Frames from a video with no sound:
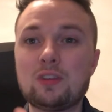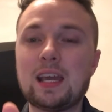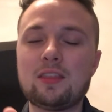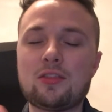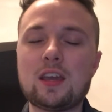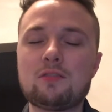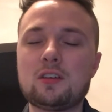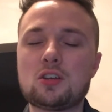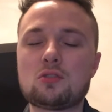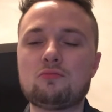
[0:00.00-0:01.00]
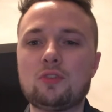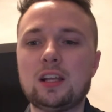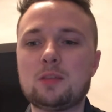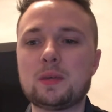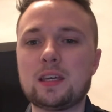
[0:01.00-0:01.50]
in theory, you shouldn't
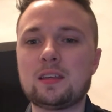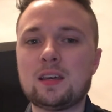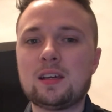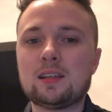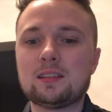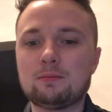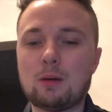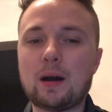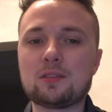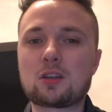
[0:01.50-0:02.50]
really be about